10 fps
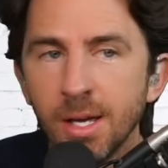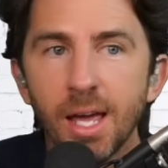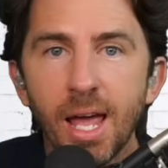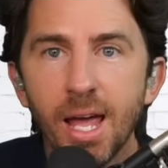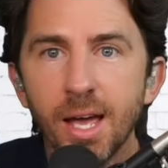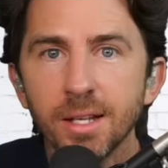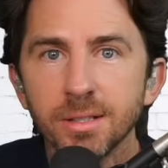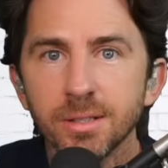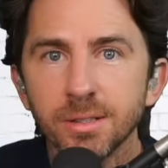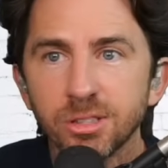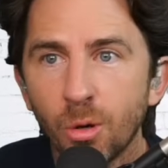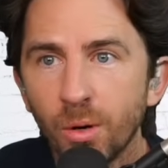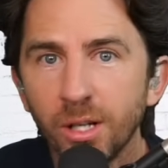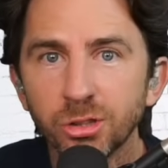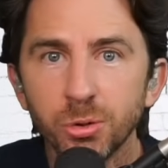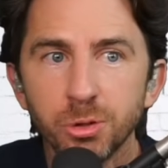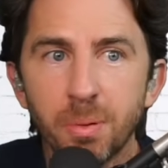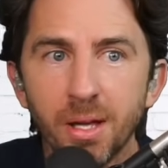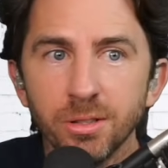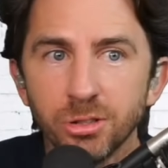and someone else who's
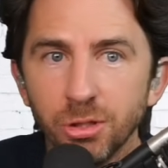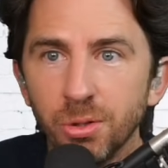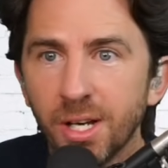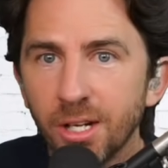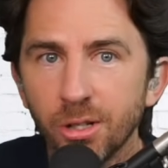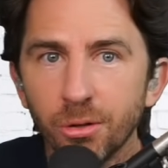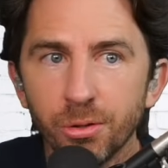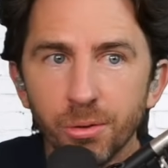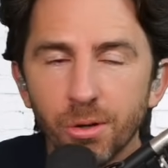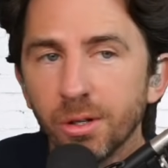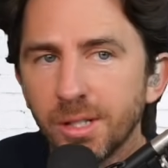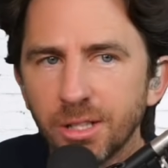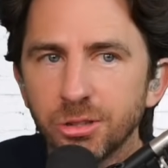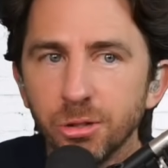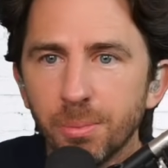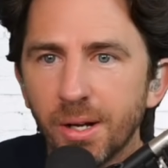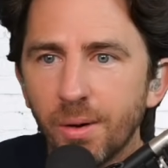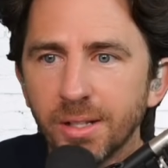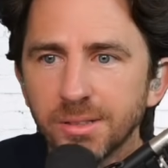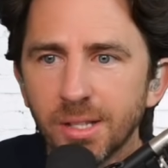been sued and had to go through, or not sued, but who
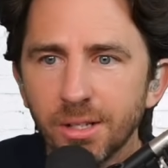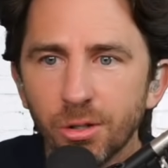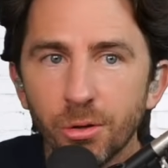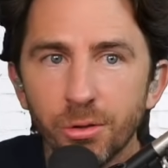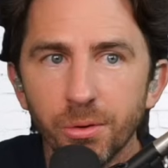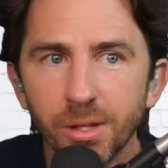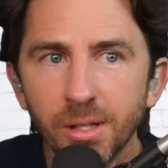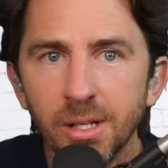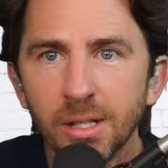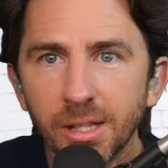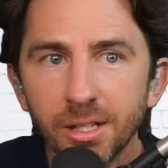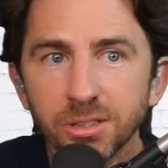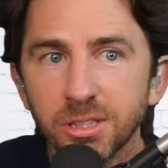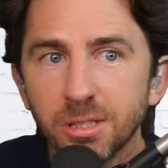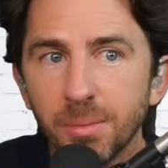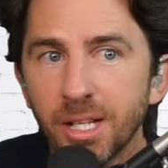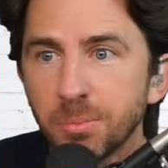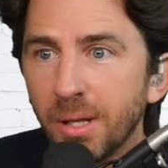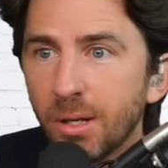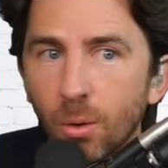has had to go through the legal system, and that's
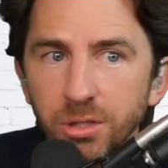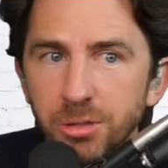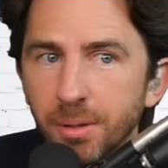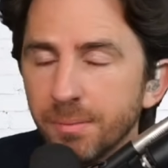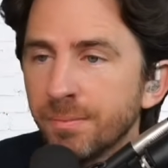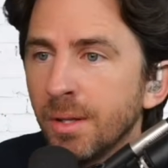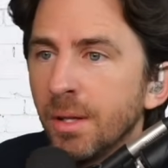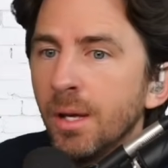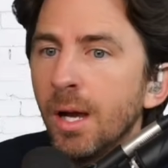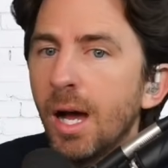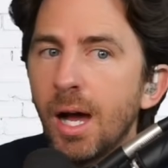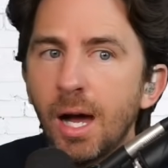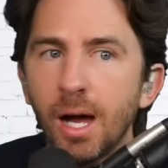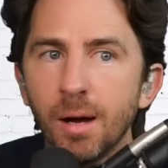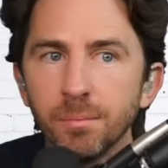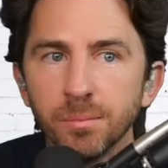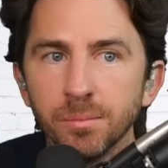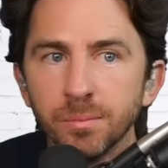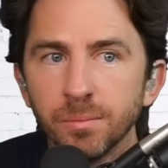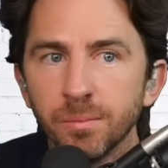Blake Horstman. Um,
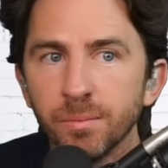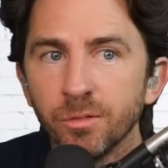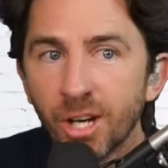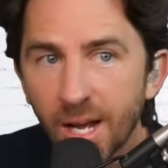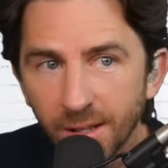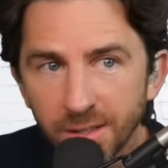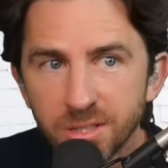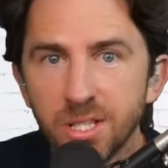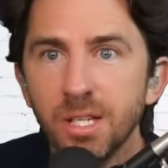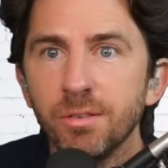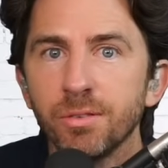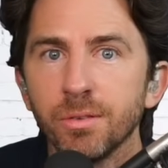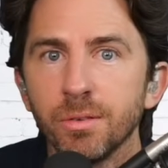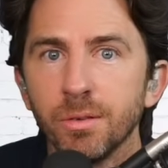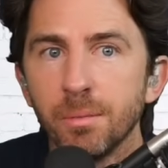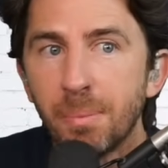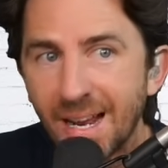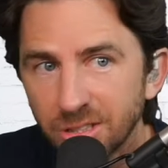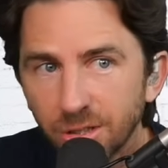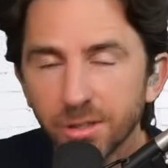Reality Steve,
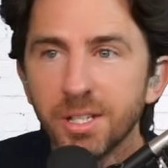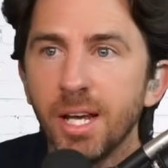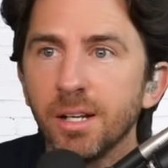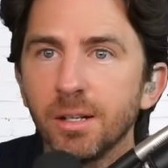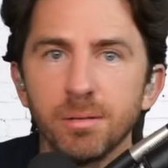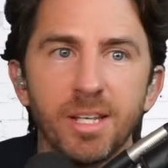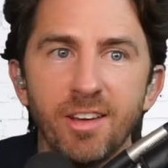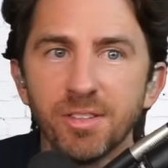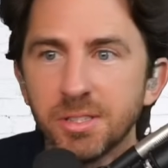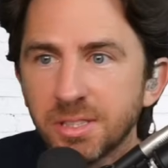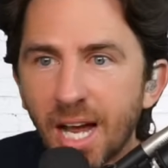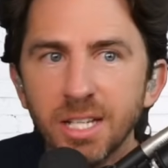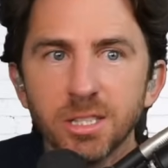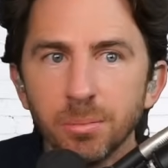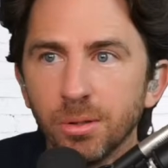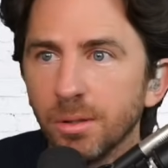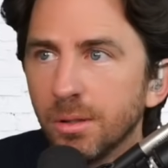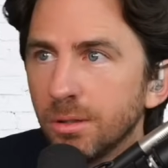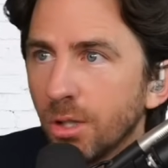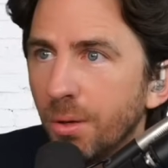Bachelor Data, gave sizable
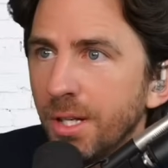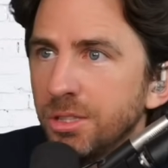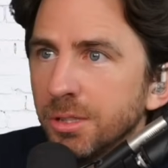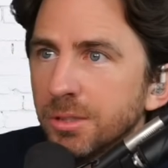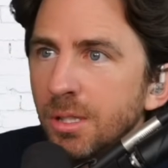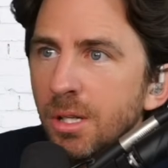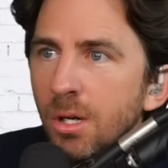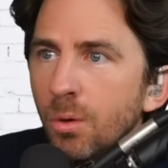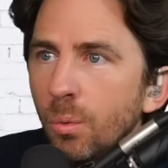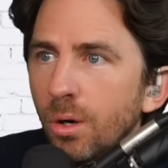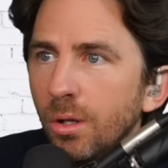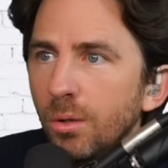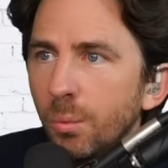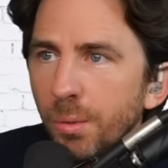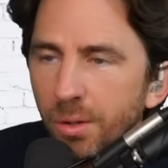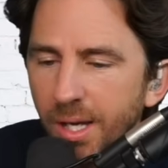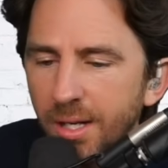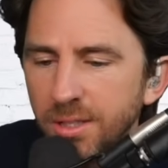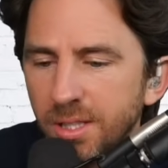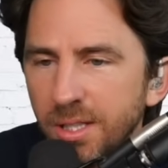donations. Well, we will get
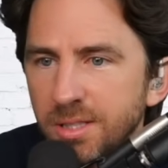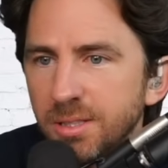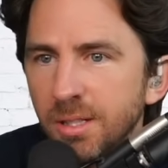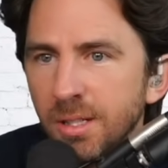into this